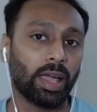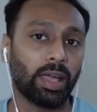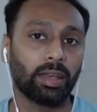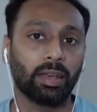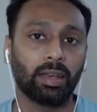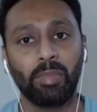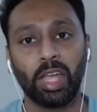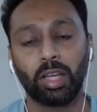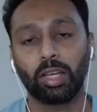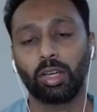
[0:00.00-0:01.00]
and
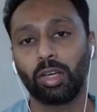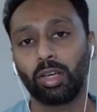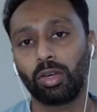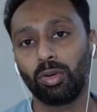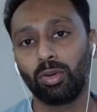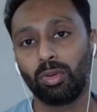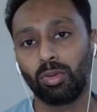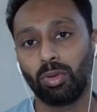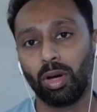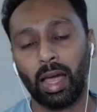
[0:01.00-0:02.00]
make it into
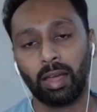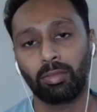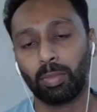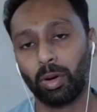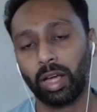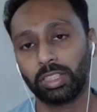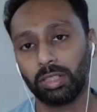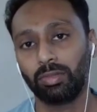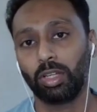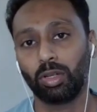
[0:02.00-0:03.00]
live
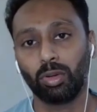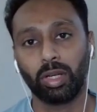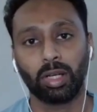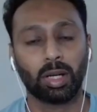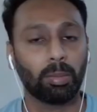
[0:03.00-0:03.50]
production video in a